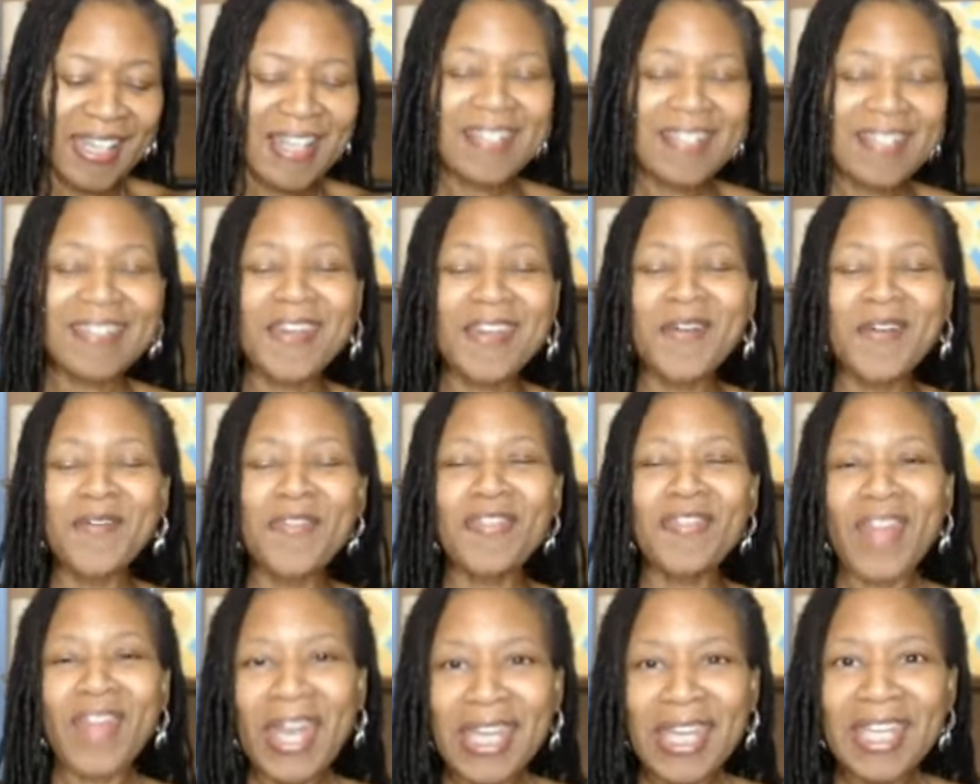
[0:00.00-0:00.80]
So
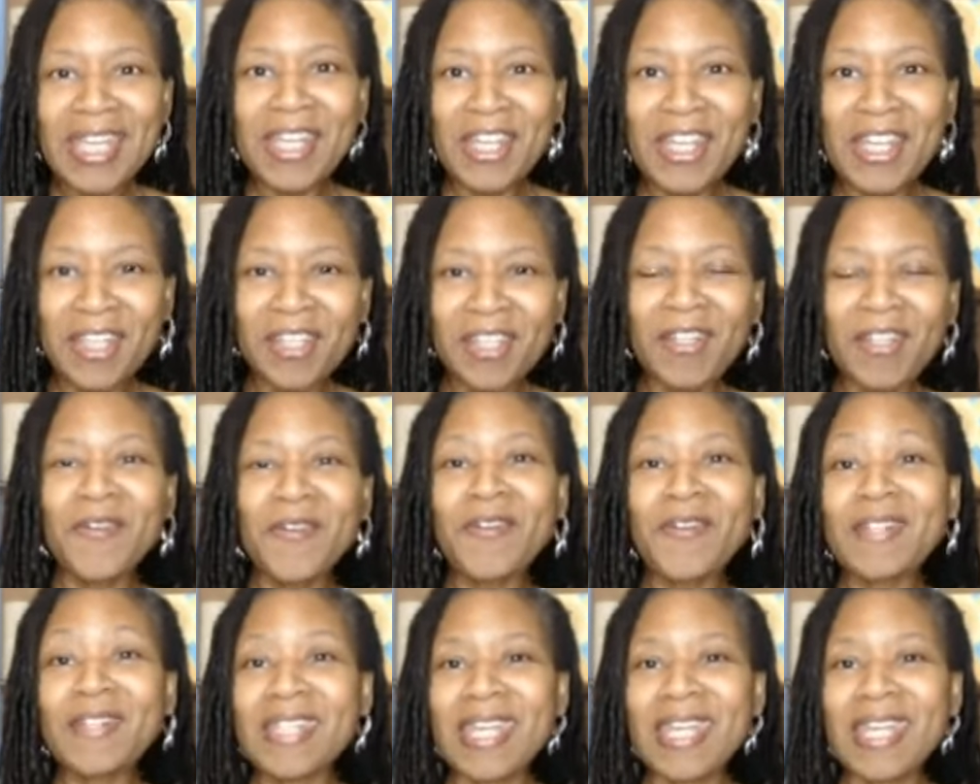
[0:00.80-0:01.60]
thank
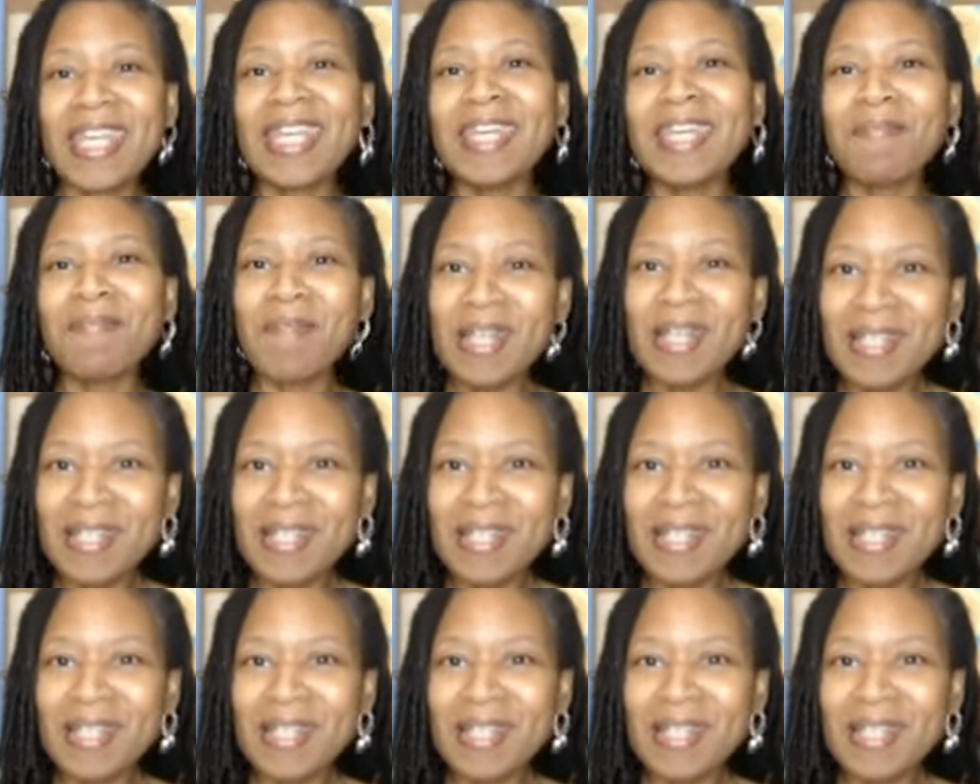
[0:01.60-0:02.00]
you, Team